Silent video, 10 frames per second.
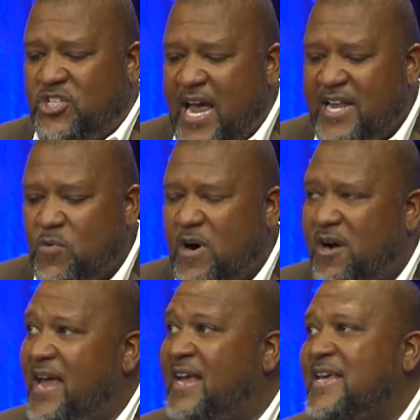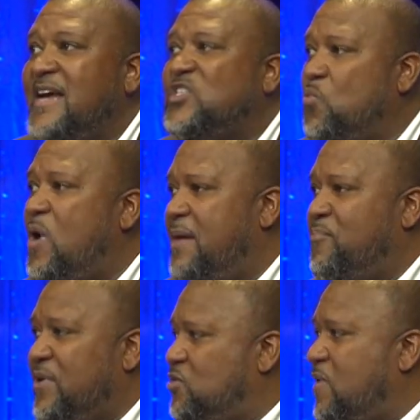January. And guess
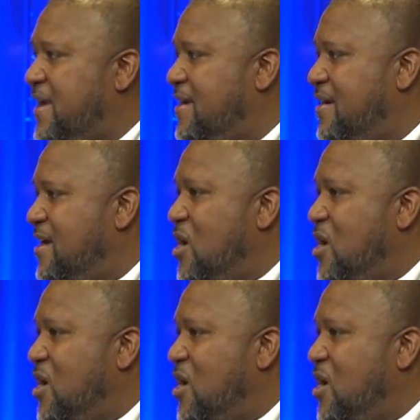what, Bridgeway?